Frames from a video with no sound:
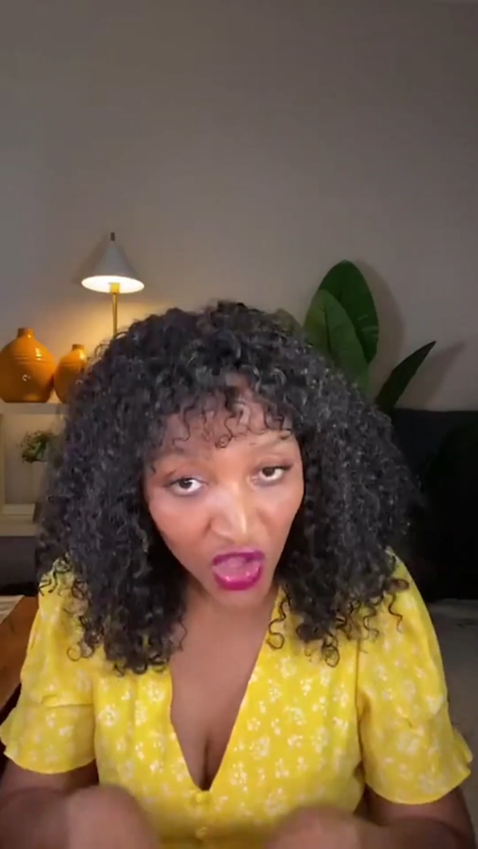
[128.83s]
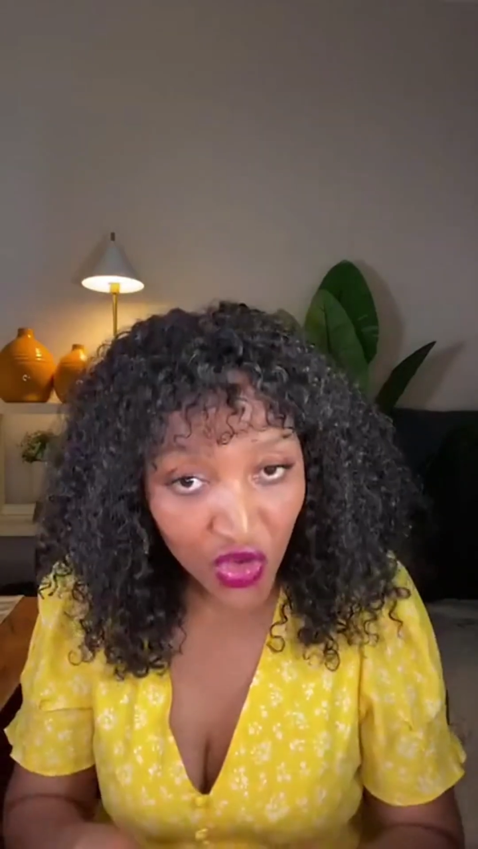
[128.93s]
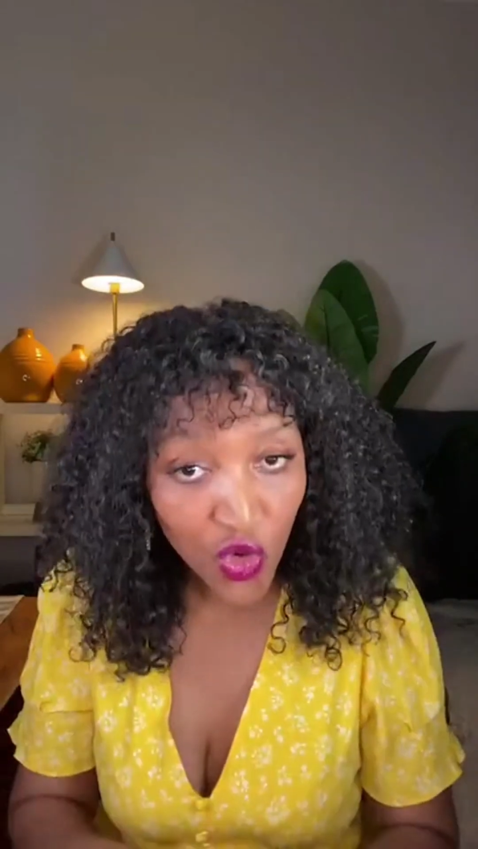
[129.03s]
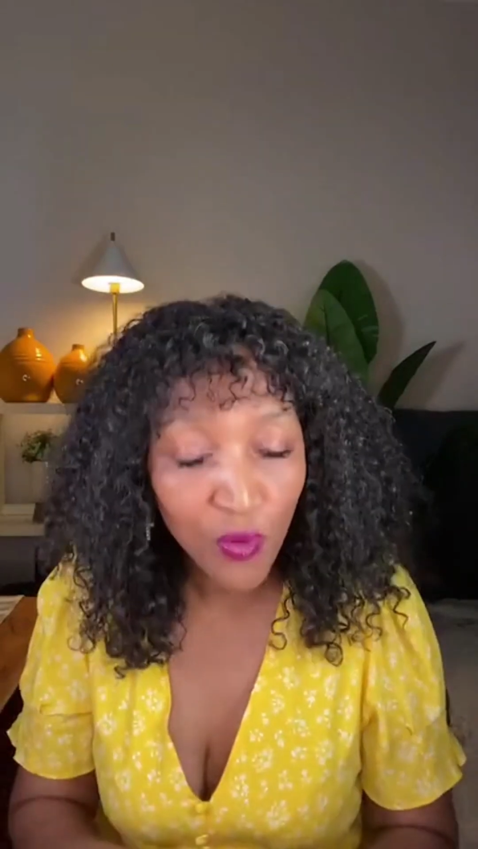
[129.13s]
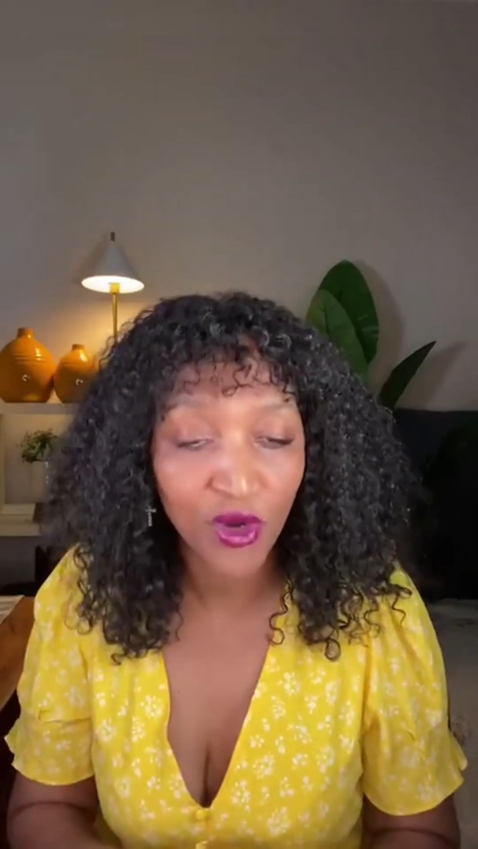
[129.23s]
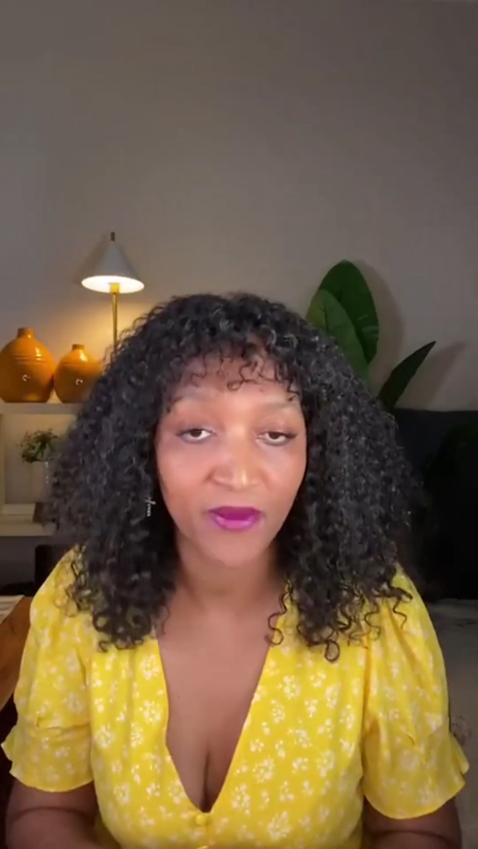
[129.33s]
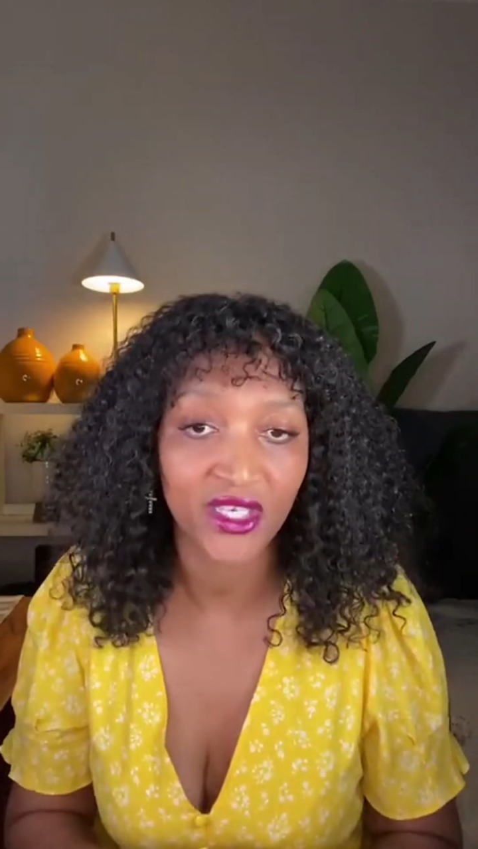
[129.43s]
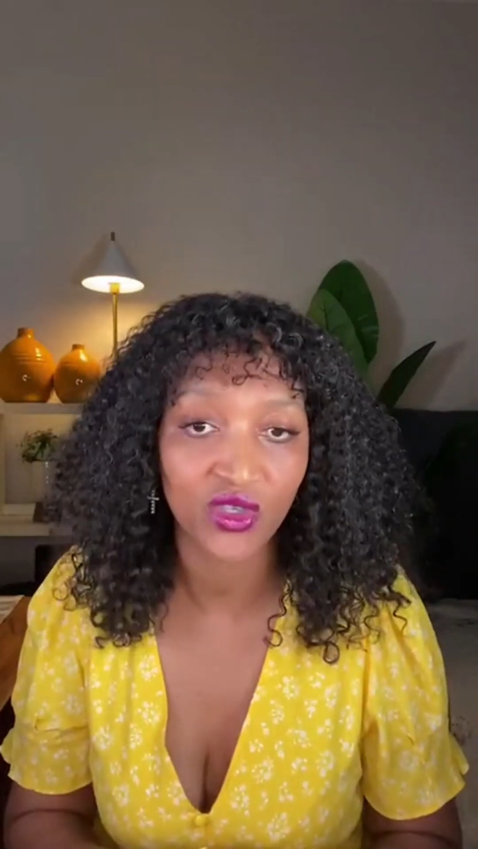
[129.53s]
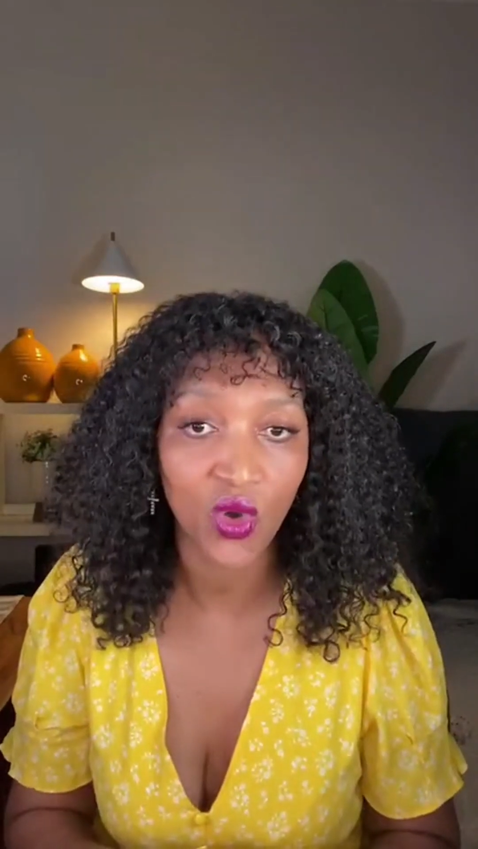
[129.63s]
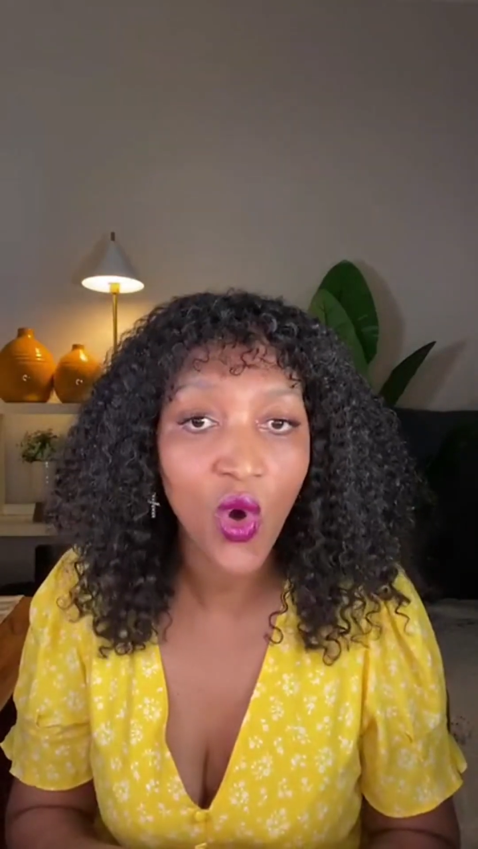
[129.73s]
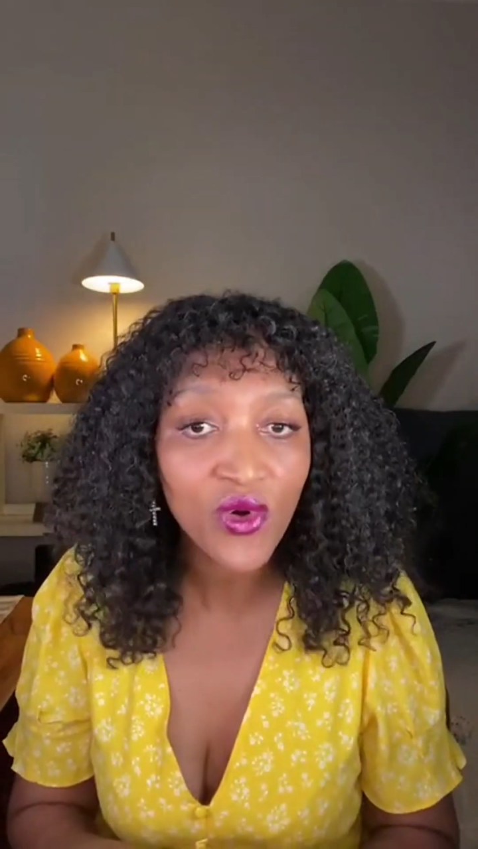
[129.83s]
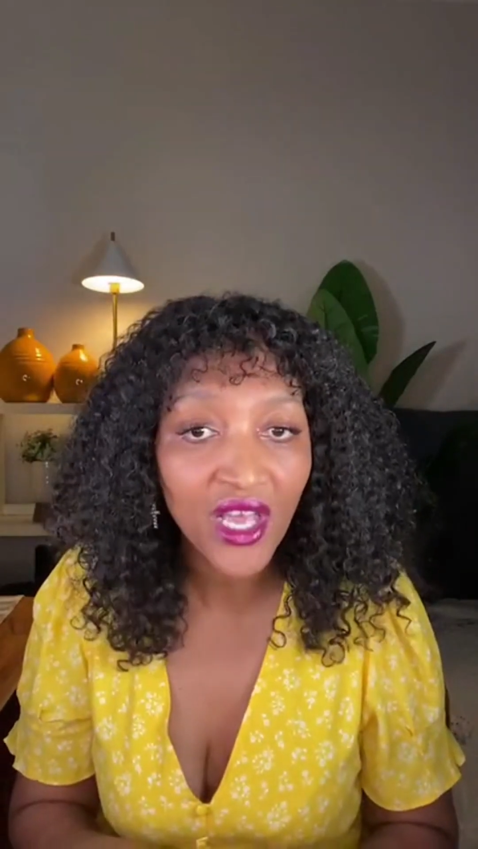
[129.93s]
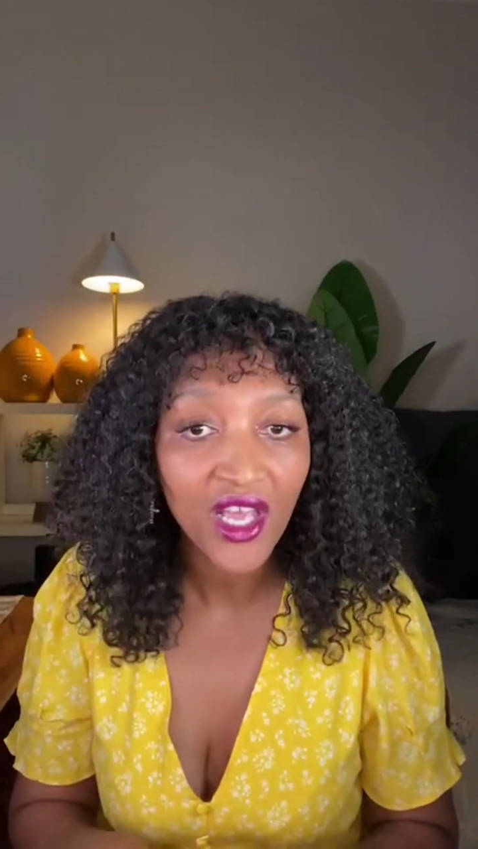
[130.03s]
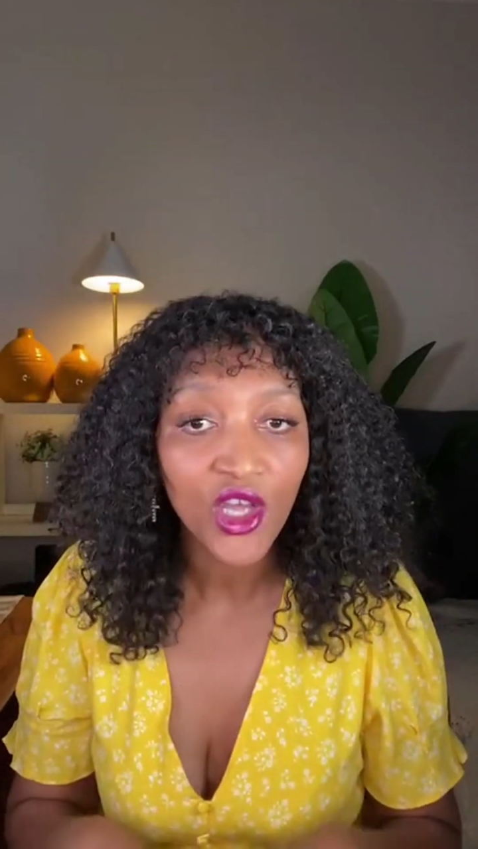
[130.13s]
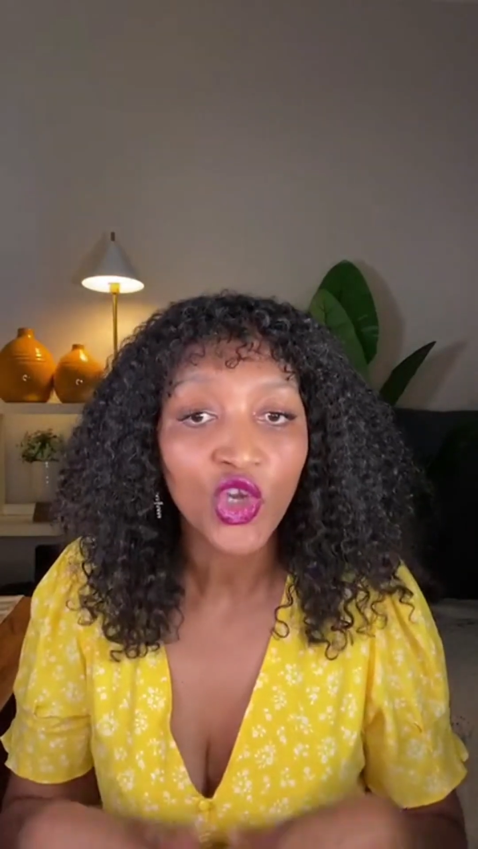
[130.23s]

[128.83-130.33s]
a new property owner